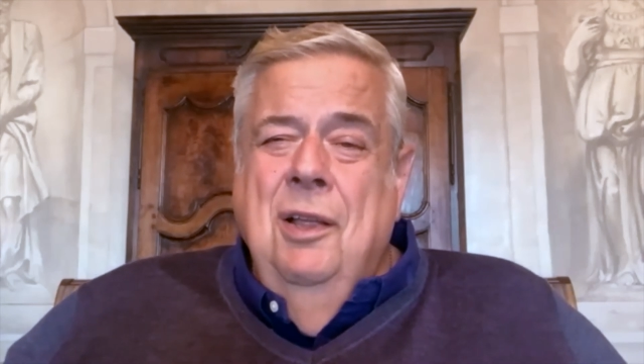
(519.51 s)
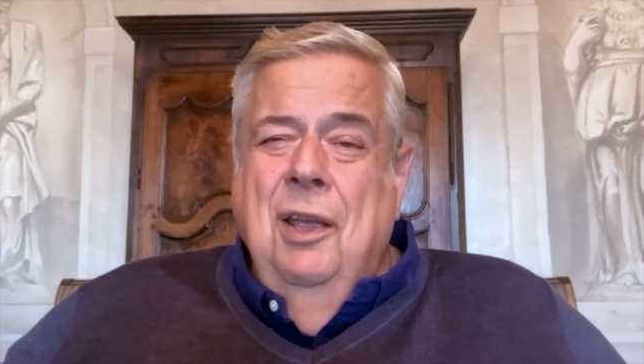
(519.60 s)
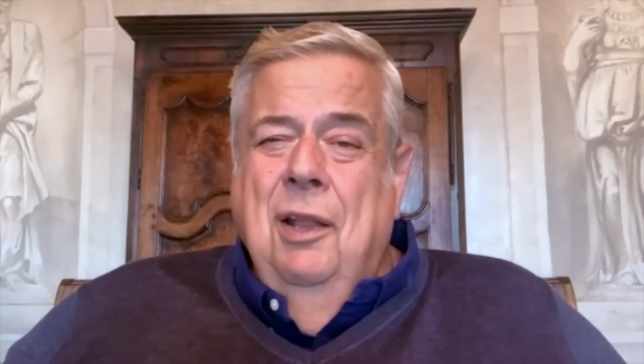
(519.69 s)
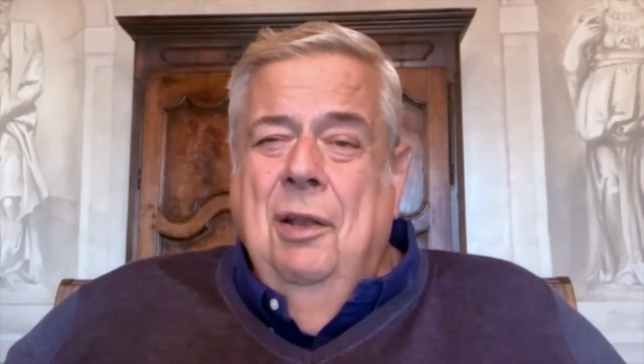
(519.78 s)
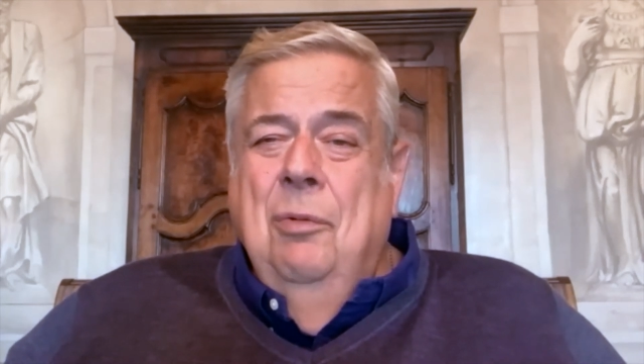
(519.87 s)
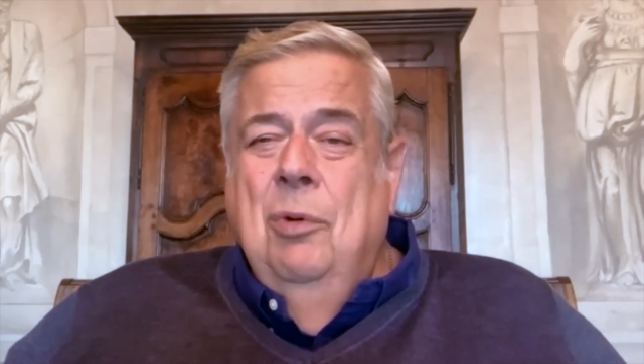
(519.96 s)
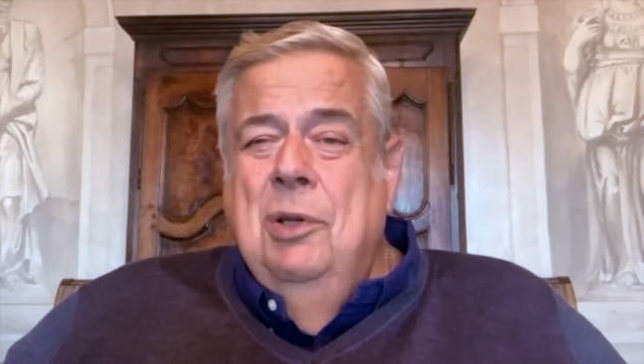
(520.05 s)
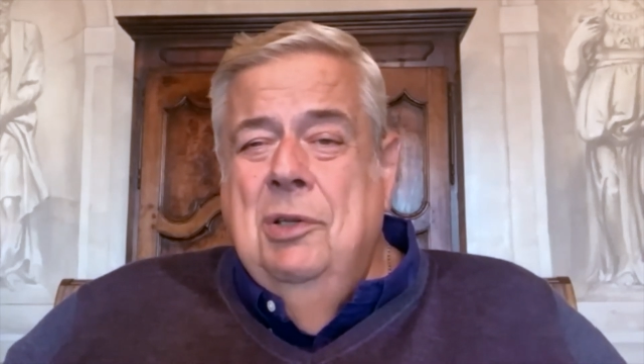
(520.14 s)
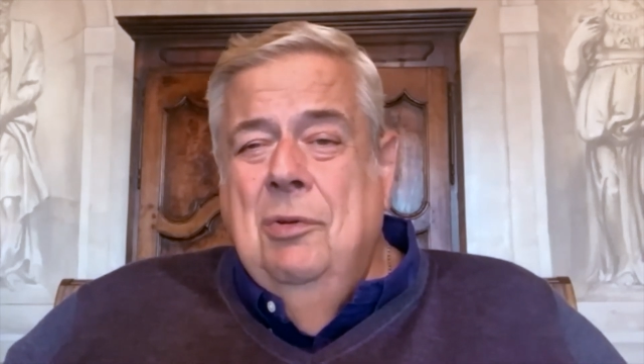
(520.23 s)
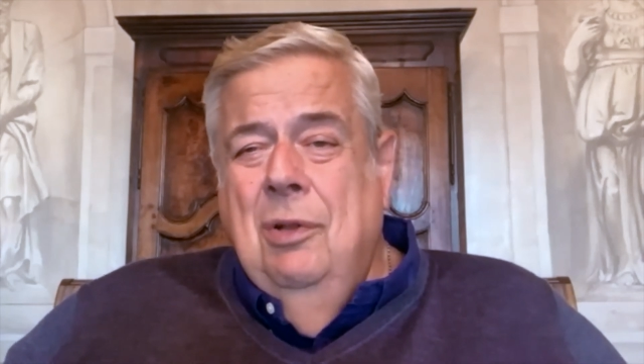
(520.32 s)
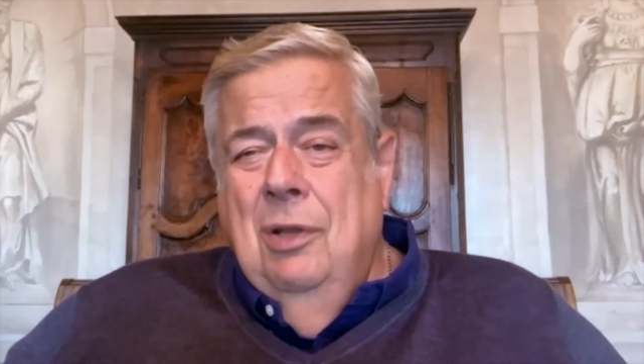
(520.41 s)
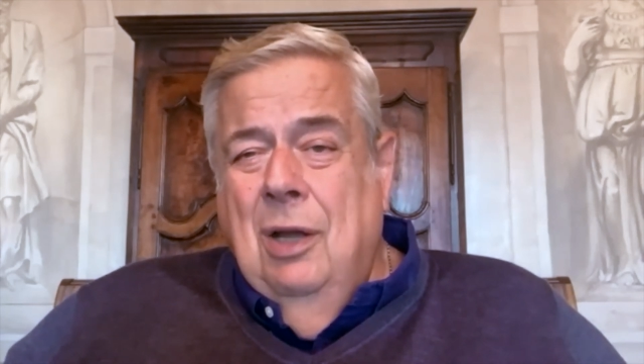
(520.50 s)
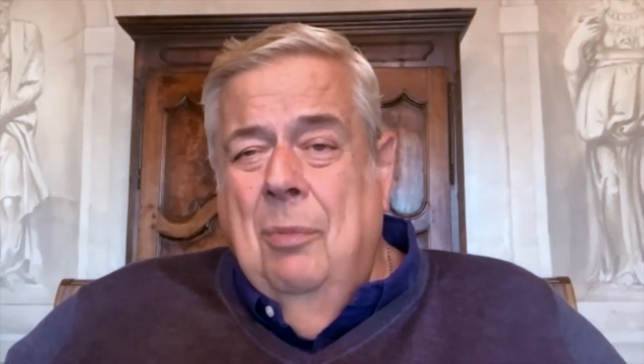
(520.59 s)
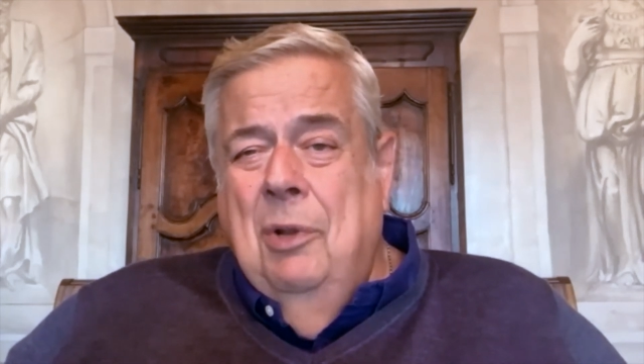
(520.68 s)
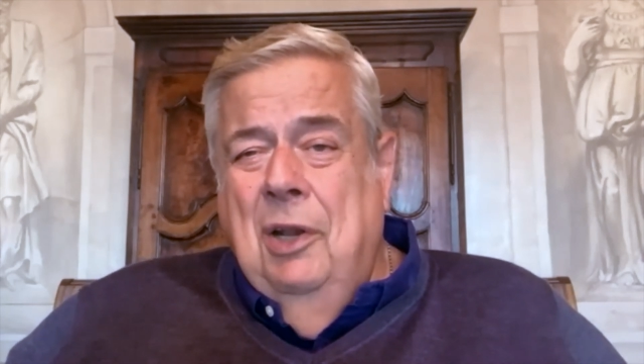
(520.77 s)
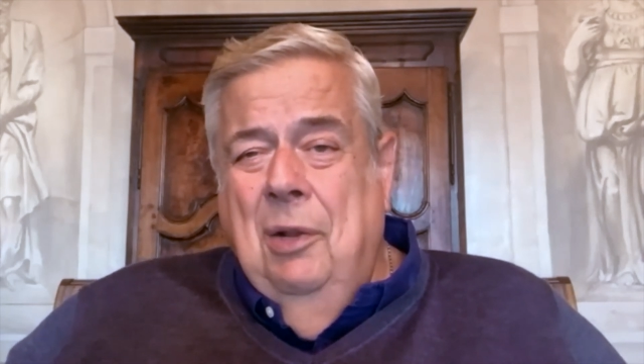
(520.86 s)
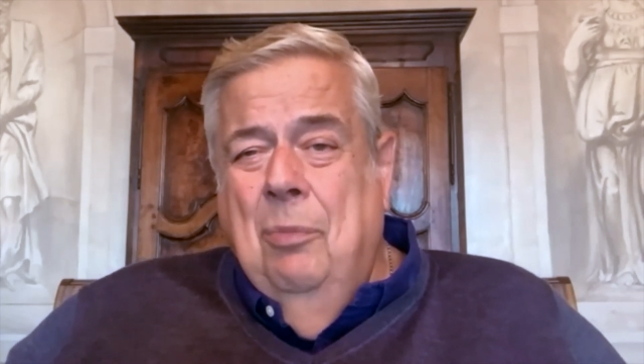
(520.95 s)
and was
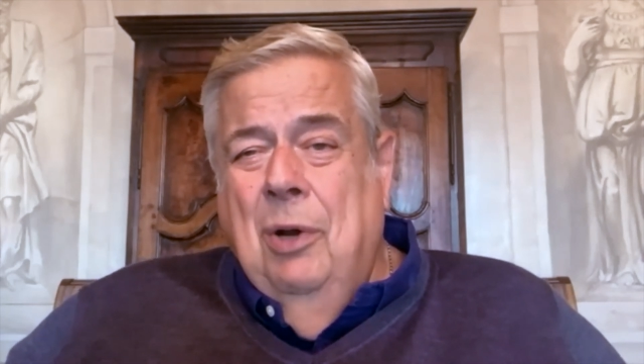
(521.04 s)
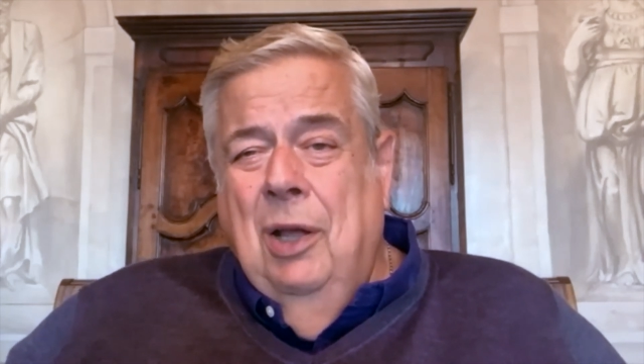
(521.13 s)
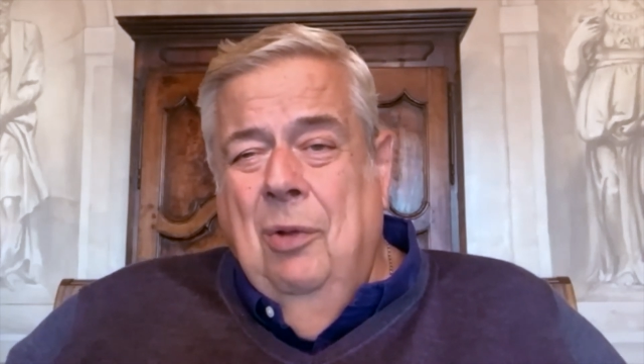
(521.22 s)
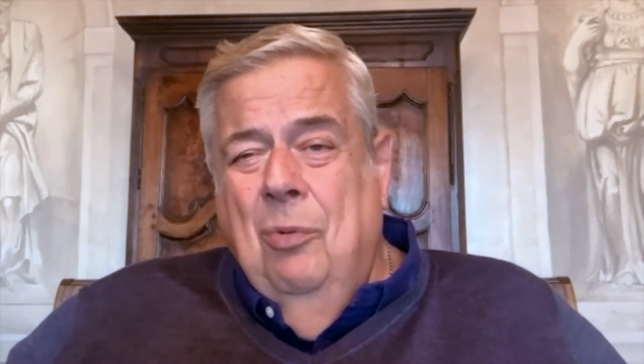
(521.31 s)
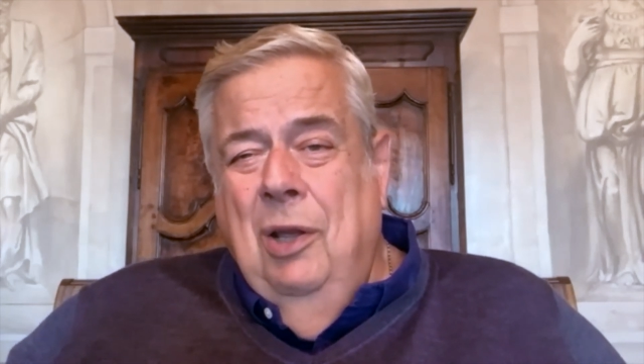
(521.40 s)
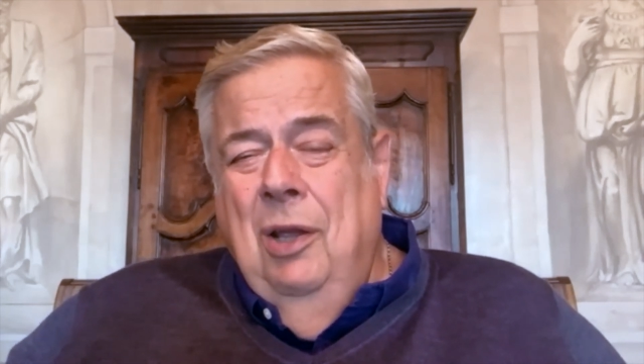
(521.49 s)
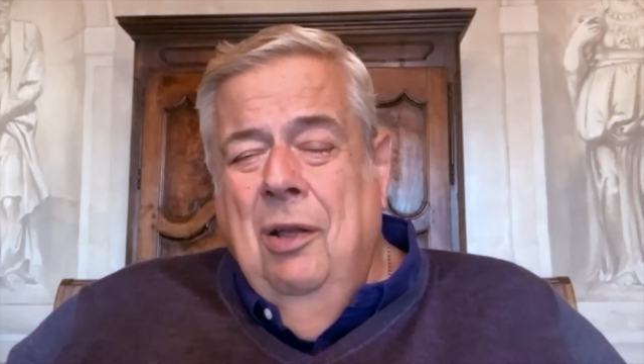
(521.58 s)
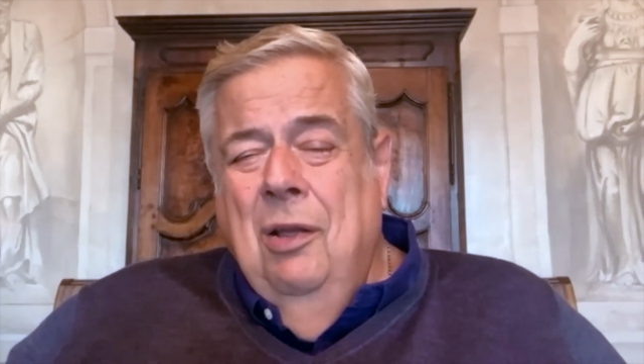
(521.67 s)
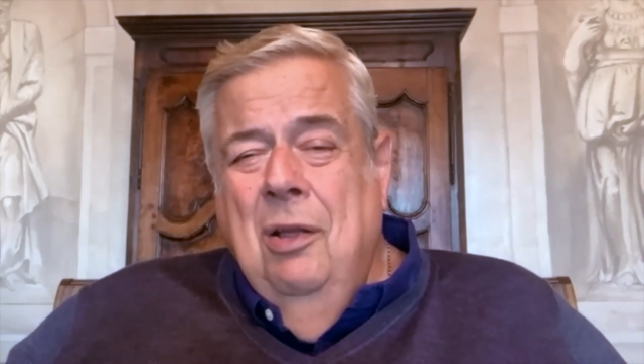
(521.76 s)
nominated, by the way,